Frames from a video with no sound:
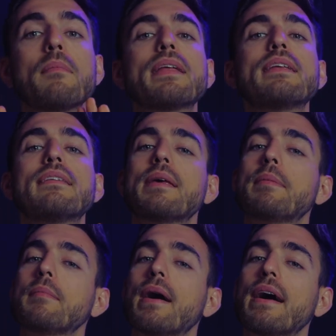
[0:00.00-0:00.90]
Please keep
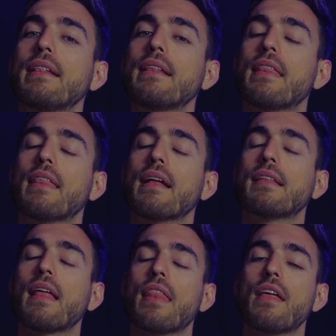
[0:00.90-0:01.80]
in mind that
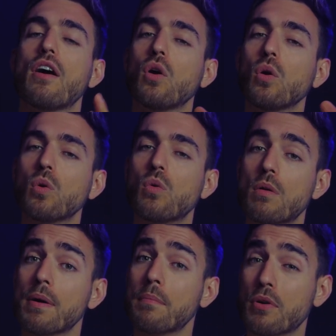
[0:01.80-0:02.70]
the whole
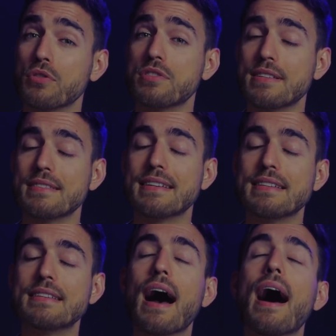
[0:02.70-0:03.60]
warm-up process
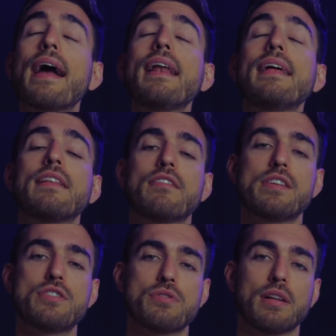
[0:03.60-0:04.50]
is highly
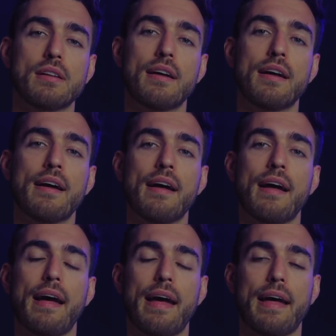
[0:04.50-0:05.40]
individual
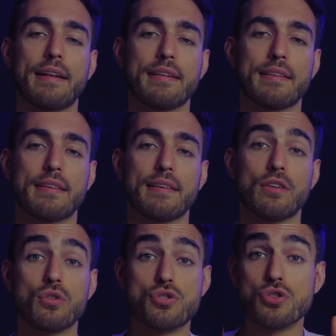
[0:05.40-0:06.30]
and
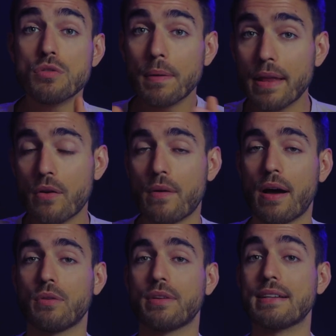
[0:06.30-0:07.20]
you should play
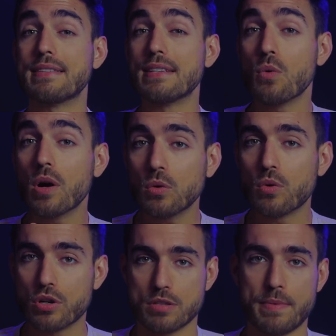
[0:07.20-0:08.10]
around and see what
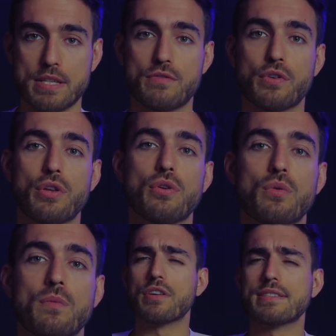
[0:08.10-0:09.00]
works best for you.
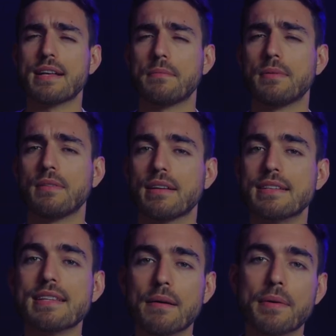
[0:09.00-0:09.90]
For example, in
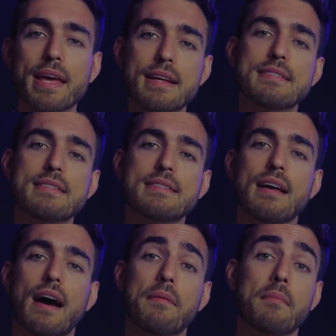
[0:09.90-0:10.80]
some cases
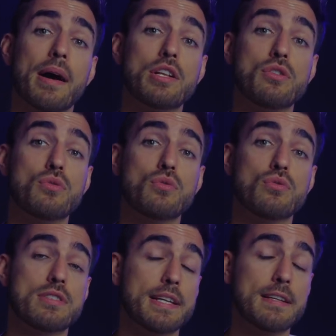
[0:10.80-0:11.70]
I might do
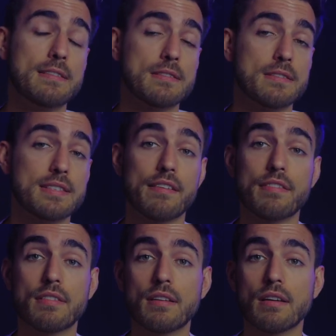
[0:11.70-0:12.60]
6,
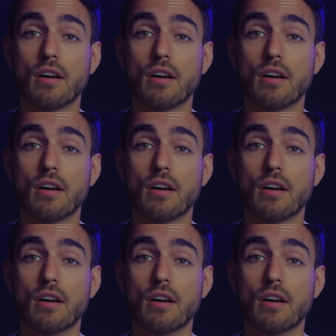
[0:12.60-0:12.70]
7